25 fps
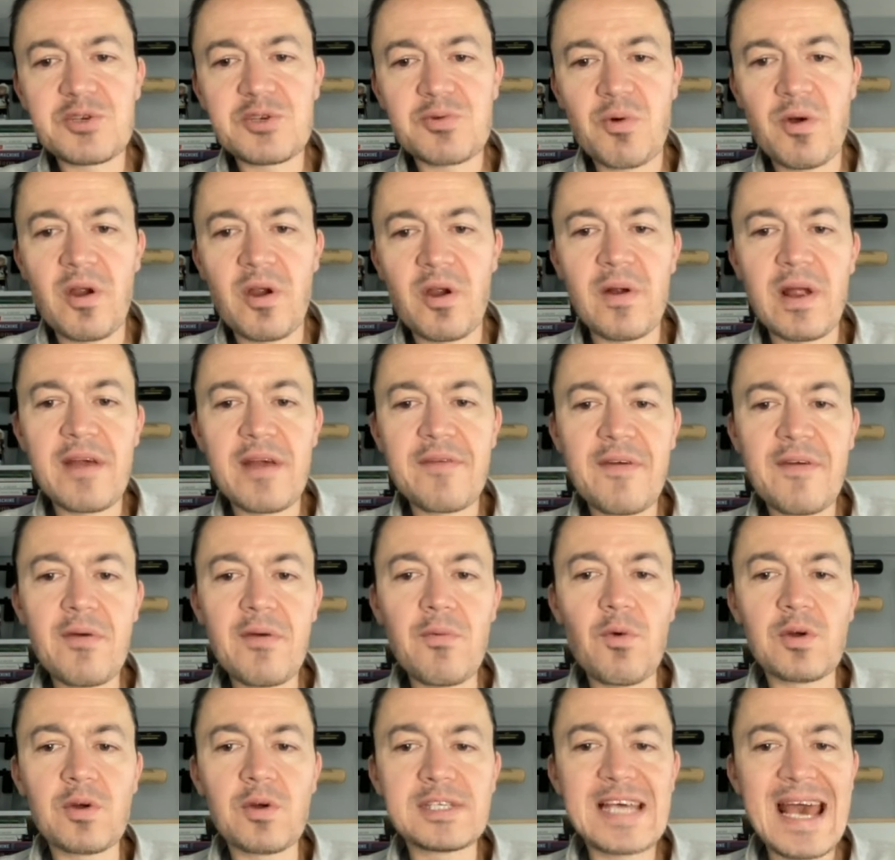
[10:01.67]
Schwerer. If
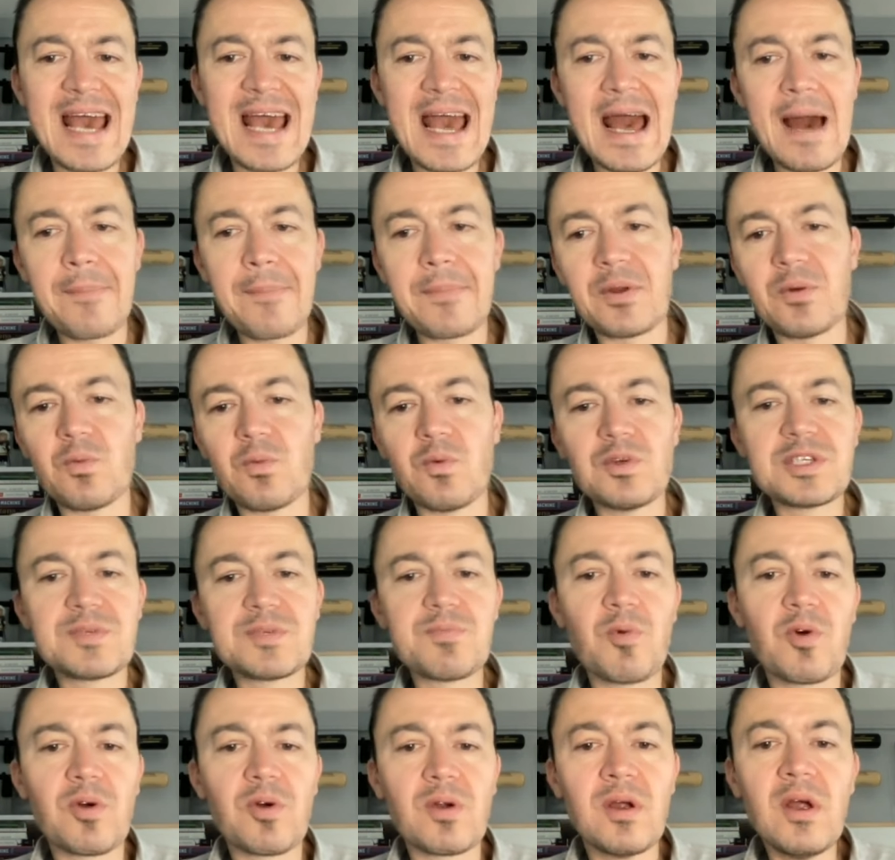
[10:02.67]
it were to happen, who's
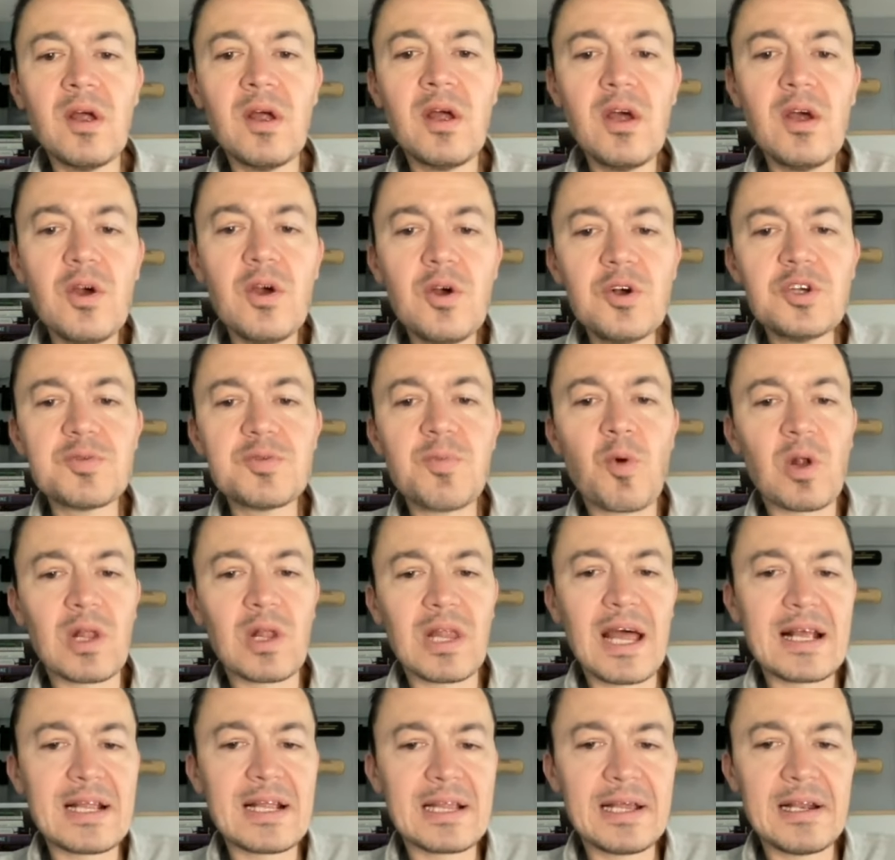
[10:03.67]
more
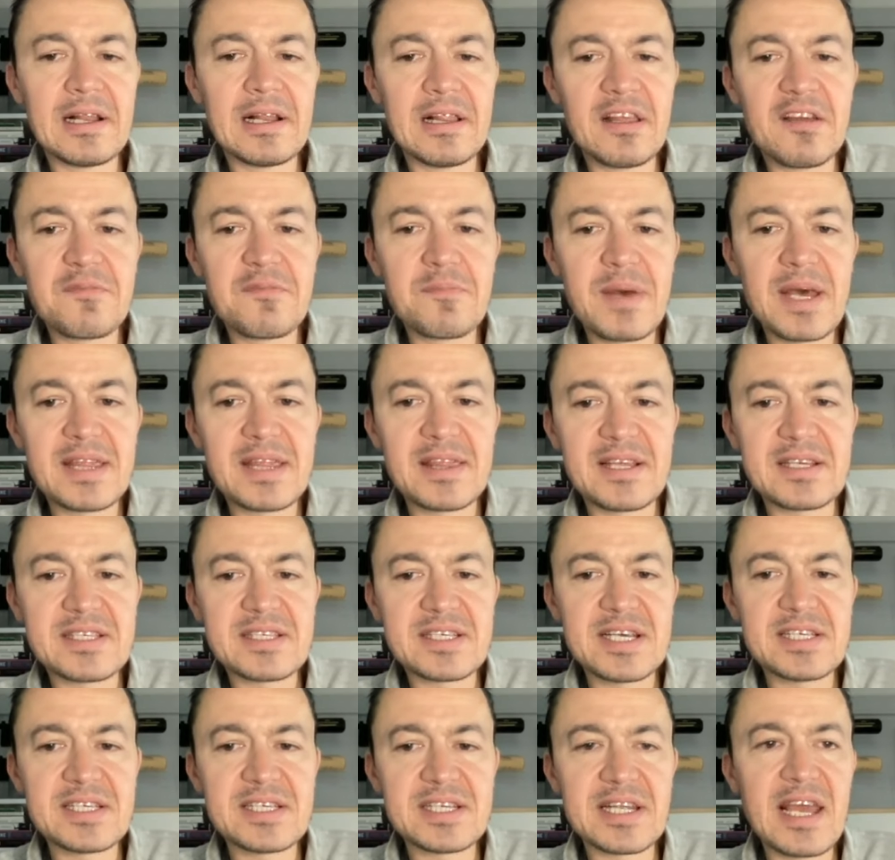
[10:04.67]
likely to leave Pitt this
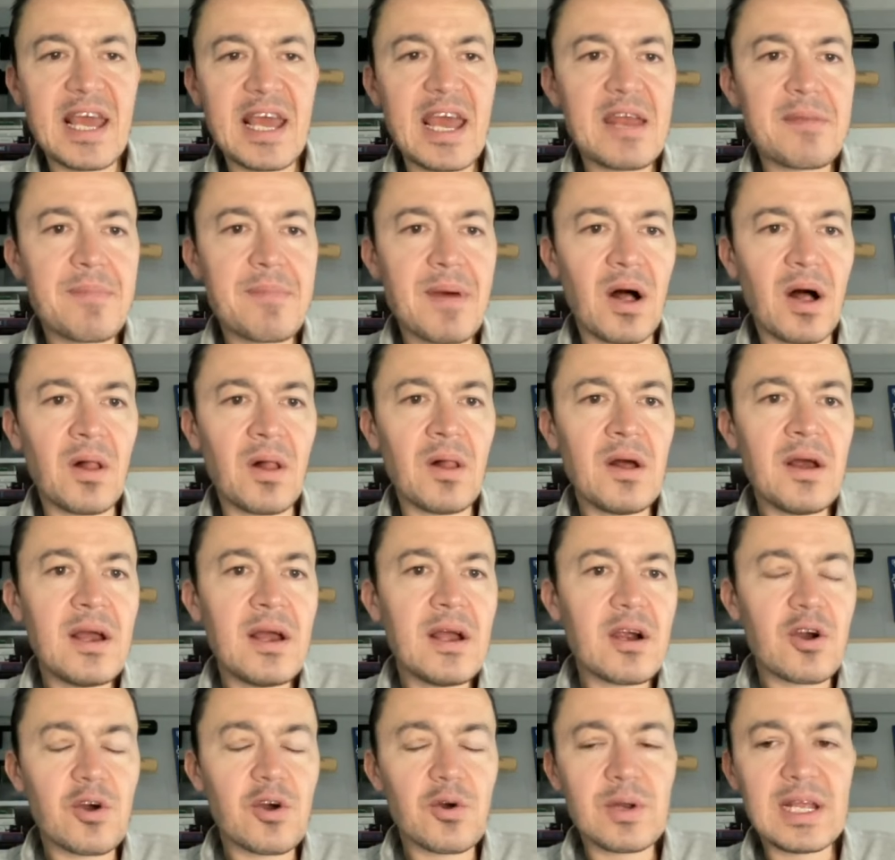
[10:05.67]
season, Cade Bell
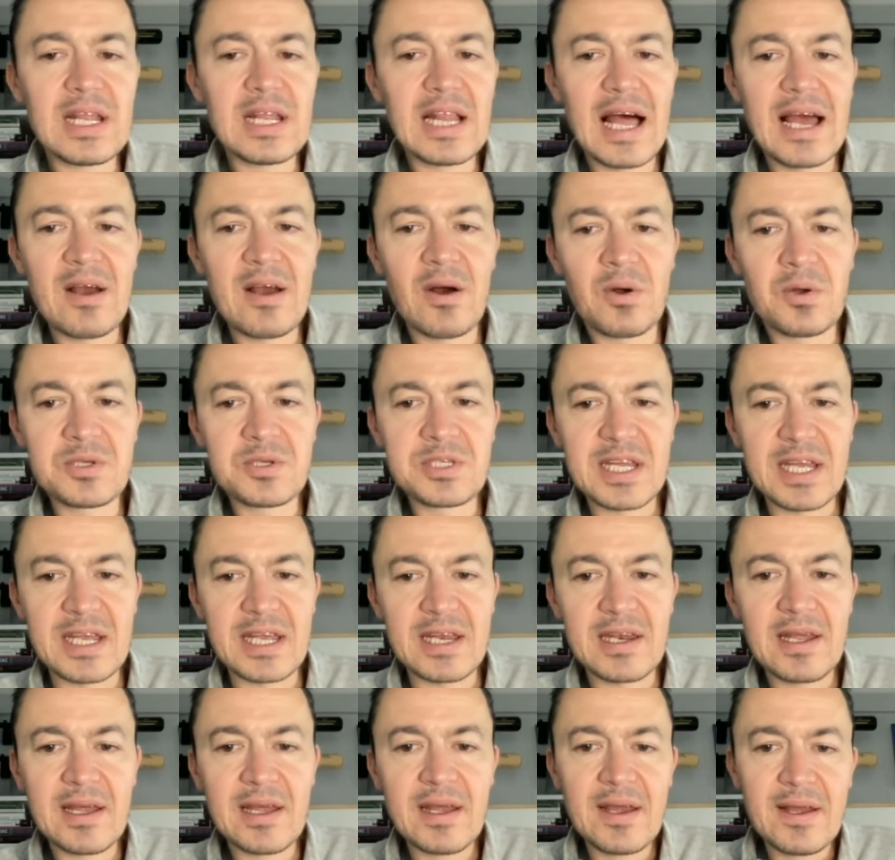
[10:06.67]
or Eli
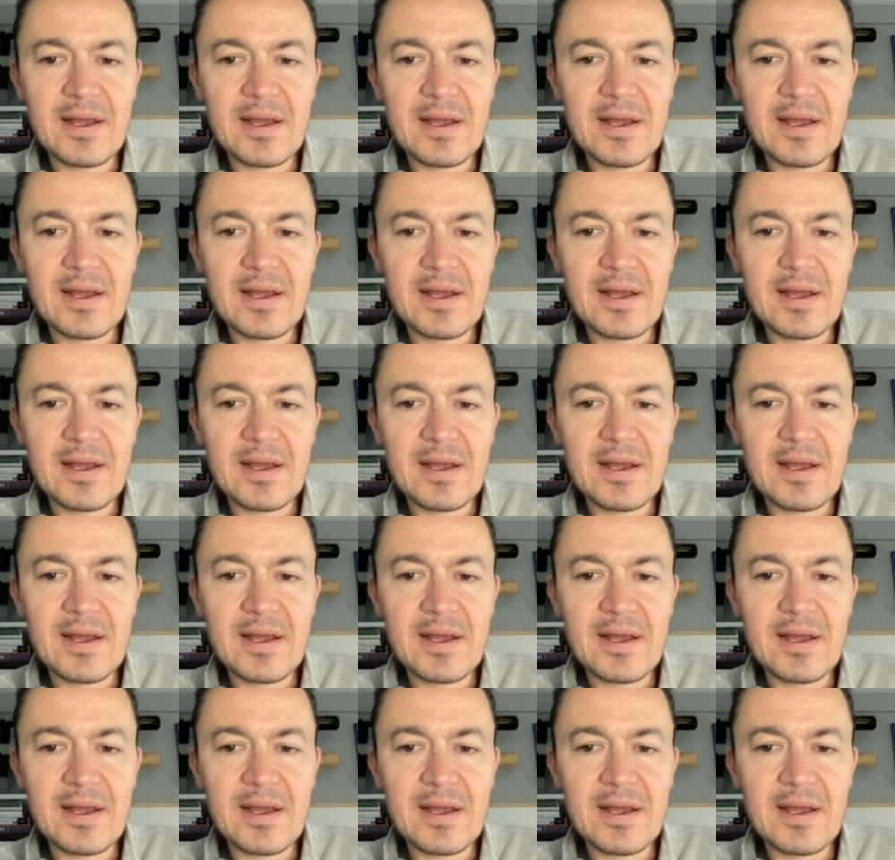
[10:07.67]
Holstein?